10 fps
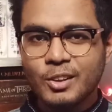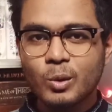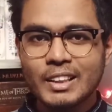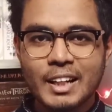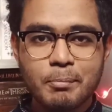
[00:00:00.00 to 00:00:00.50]

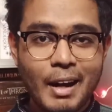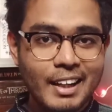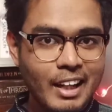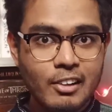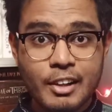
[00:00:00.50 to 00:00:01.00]
Don't get
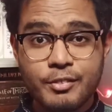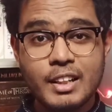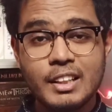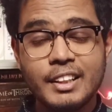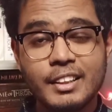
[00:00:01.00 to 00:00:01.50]
mad, I'll
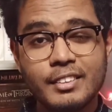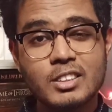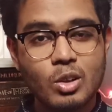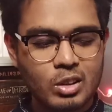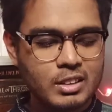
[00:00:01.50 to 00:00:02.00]
definitely read
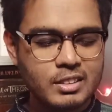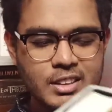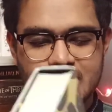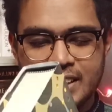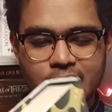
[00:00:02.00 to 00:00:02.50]
this author
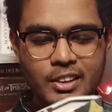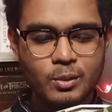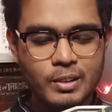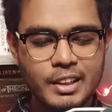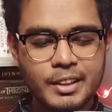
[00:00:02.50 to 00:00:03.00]
this year
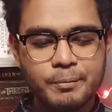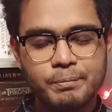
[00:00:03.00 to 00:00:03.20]
only.